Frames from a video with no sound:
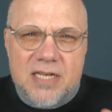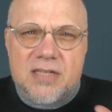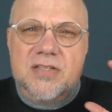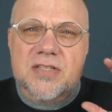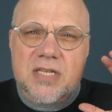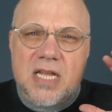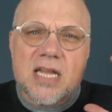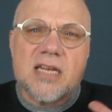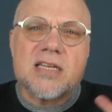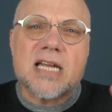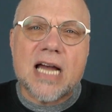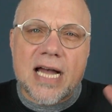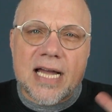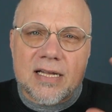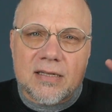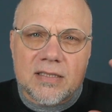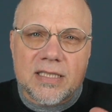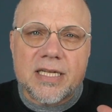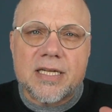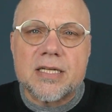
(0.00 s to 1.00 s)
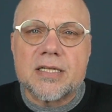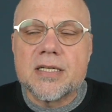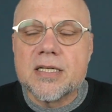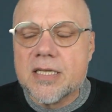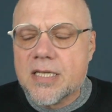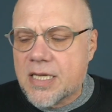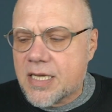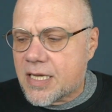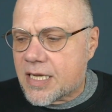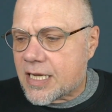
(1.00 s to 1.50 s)
of stay dialed in.
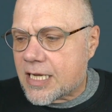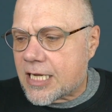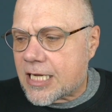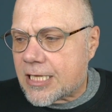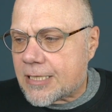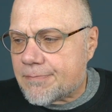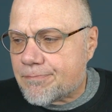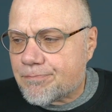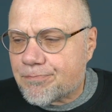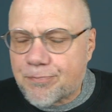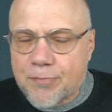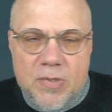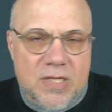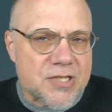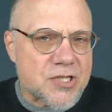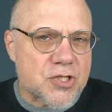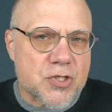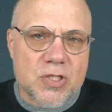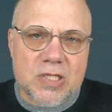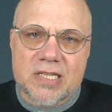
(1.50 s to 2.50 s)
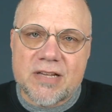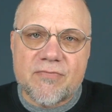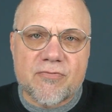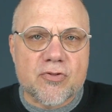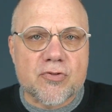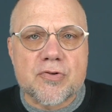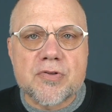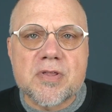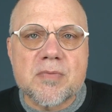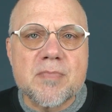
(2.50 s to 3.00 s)
I just lived
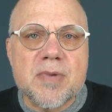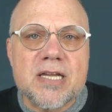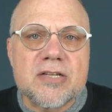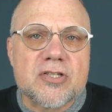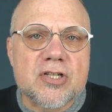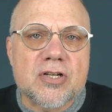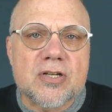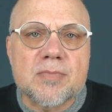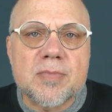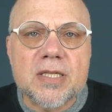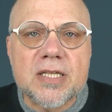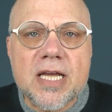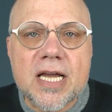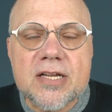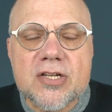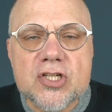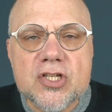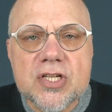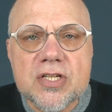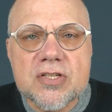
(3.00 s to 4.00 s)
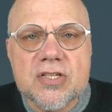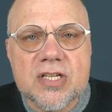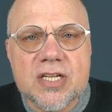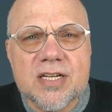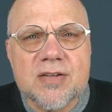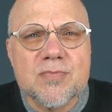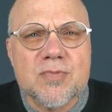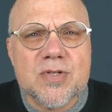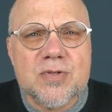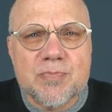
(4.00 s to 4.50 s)
through the midterm elections, and
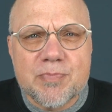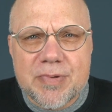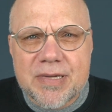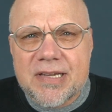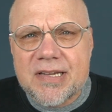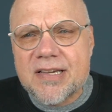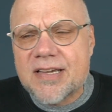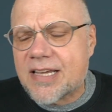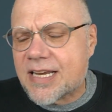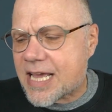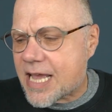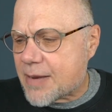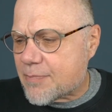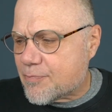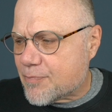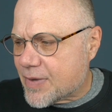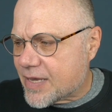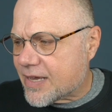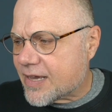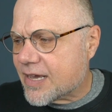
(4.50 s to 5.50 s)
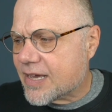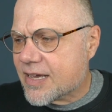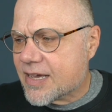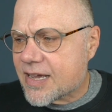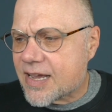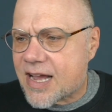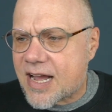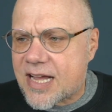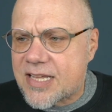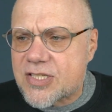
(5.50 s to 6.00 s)
it was big. It had big
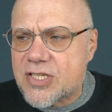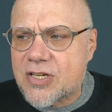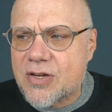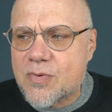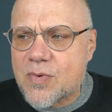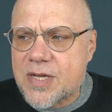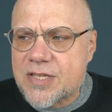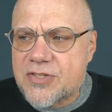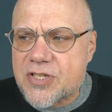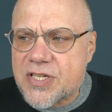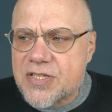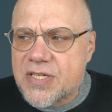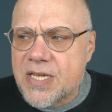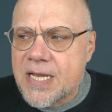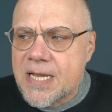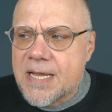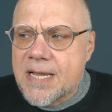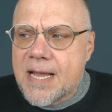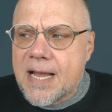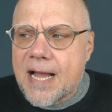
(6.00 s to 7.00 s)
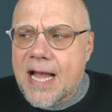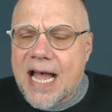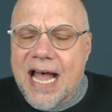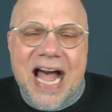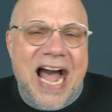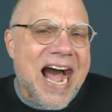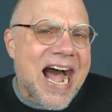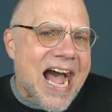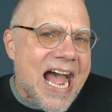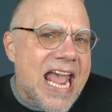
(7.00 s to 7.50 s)
consequences.
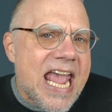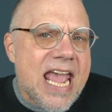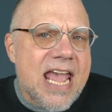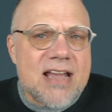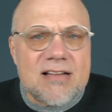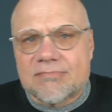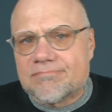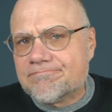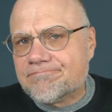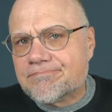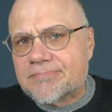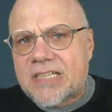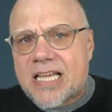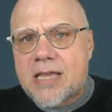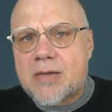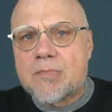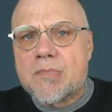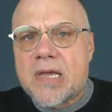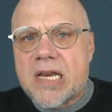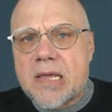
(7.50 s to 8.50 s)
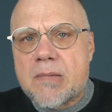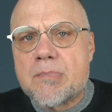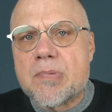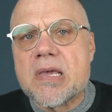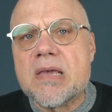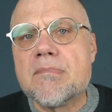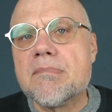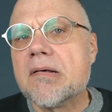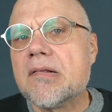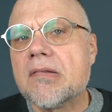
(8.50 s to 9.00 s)
I, like many
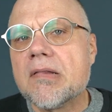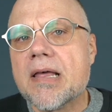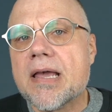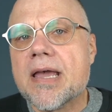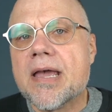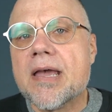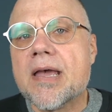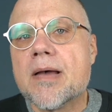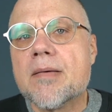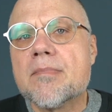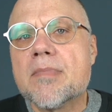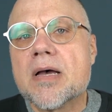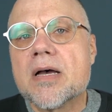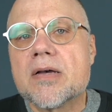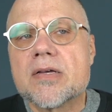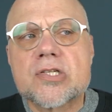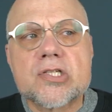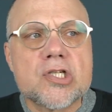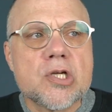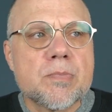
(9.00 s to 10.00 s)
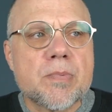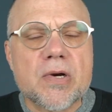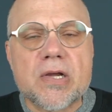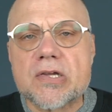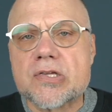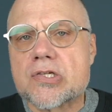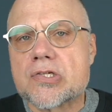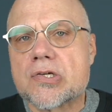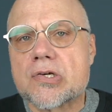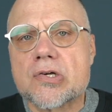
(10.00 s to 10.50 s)
people, am super
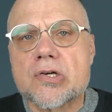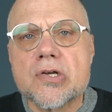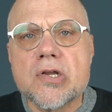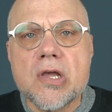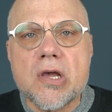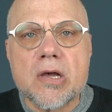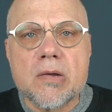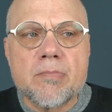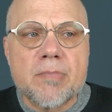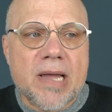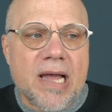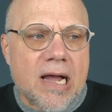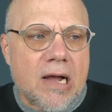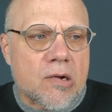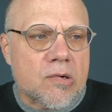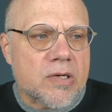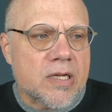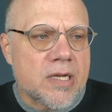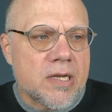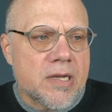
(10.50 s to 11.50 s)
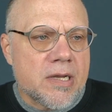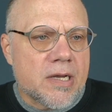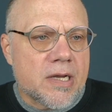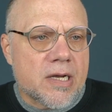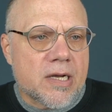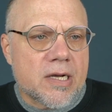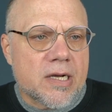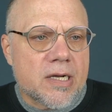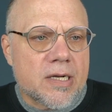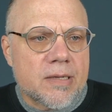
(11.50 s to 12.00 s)
concerned about
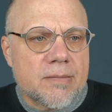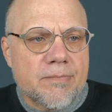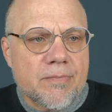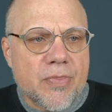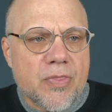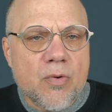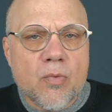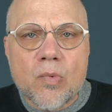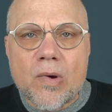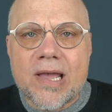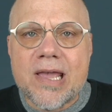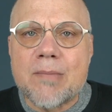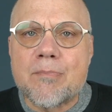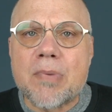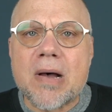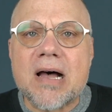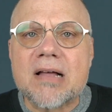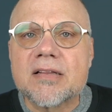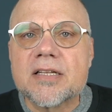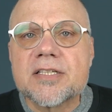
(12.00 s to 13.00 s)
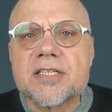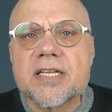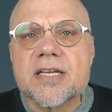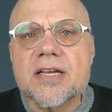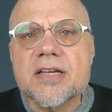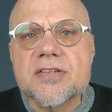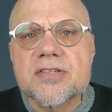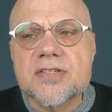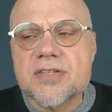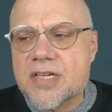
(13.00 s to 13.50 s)
the way
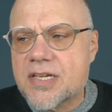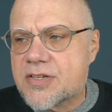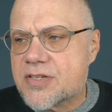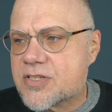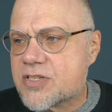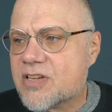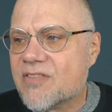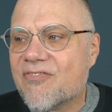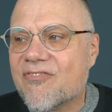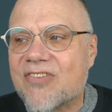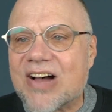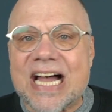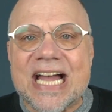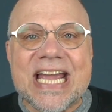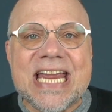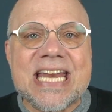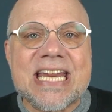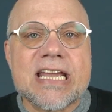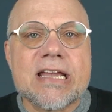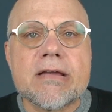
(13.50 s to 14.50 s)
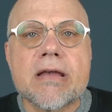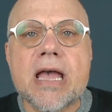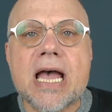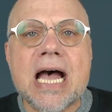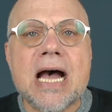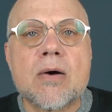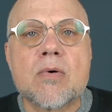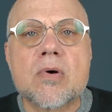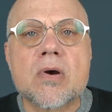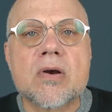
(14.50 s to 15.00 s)
politics is dividing
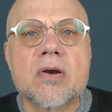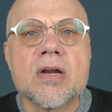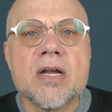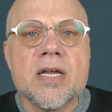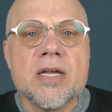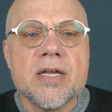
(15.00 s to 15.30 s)
our